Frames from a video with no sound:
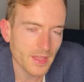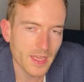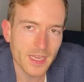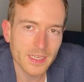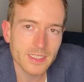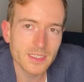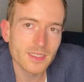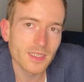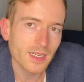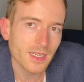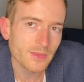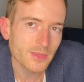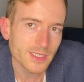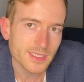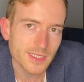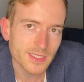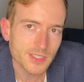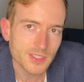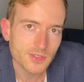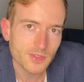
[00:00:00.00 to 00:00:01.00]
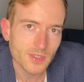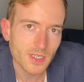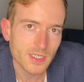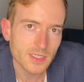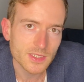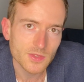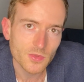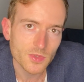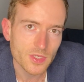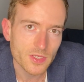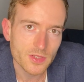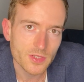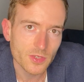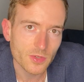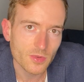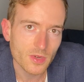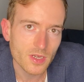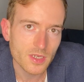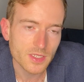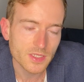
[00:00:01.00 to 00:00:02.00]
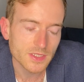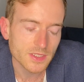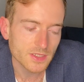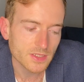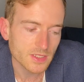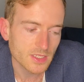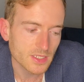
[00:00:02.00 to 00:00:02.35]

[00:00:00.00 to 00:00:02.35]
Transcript: economic distress with Uranus